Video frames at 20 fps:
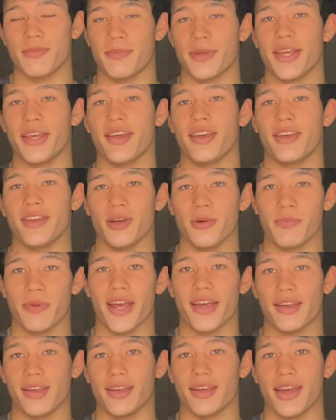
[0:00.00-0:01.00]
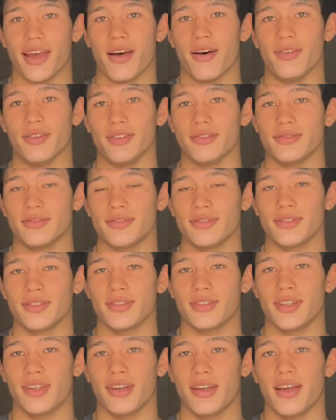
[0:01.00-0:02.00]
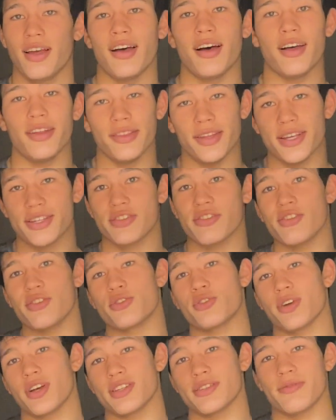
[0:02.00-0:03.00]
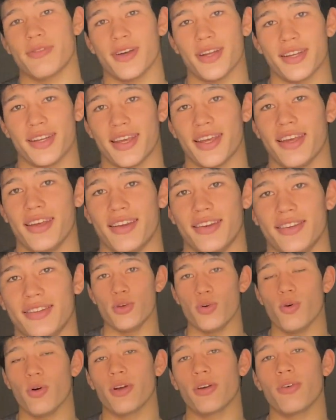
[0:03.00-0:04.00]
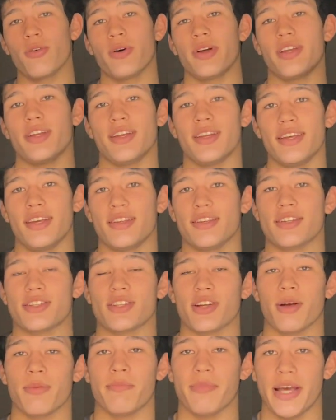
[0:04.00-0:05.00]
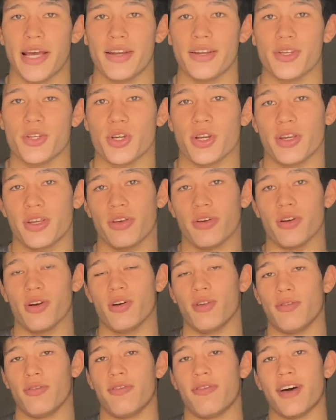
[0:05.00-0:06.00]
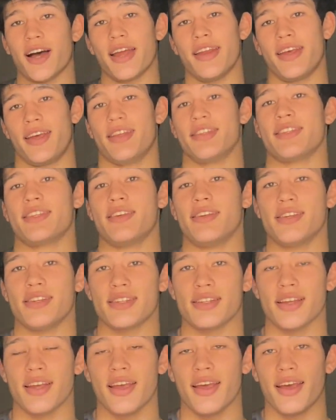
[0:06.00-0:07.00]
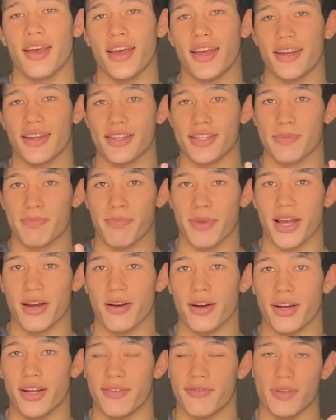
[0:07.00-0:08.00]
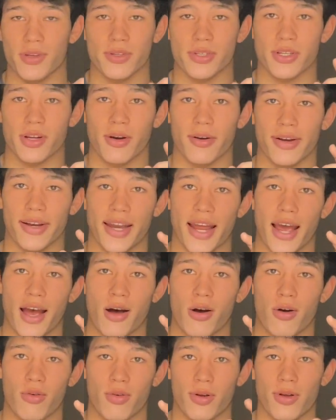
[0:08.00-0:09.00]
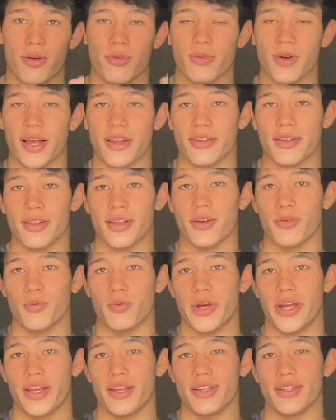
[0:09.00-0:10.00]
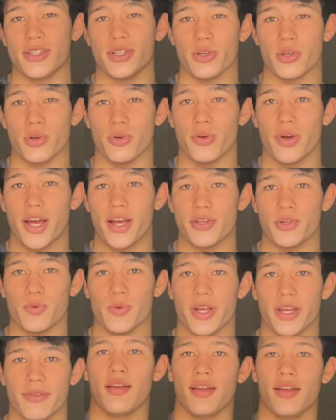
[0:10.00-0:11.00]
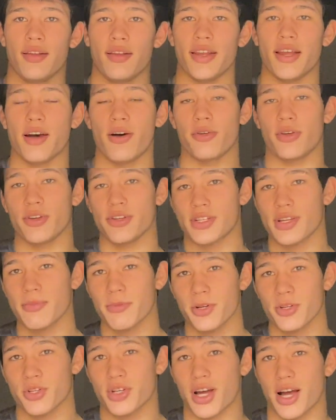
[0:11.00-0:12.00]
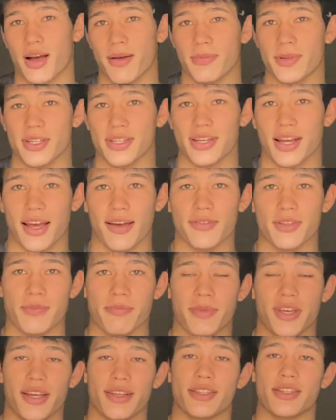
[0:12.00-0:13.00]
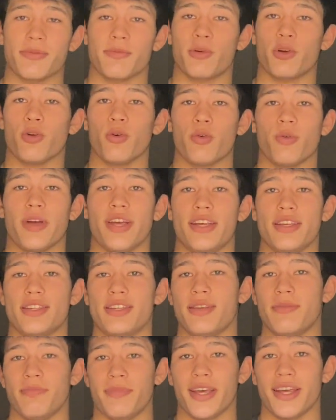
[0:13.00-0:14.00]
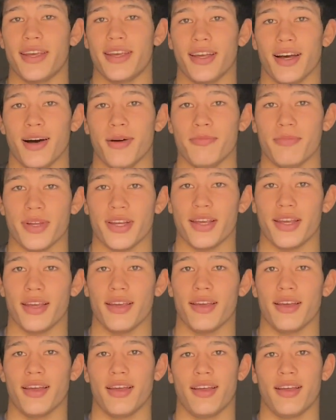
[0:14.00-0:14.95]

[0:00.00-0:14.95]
be your bank account unless you're a trust fund kid. You're going to need to start managing your own finances, and it's better if you start now rather than waiting till you graduate. Now, your summer job doesn't have to be at some crazy big company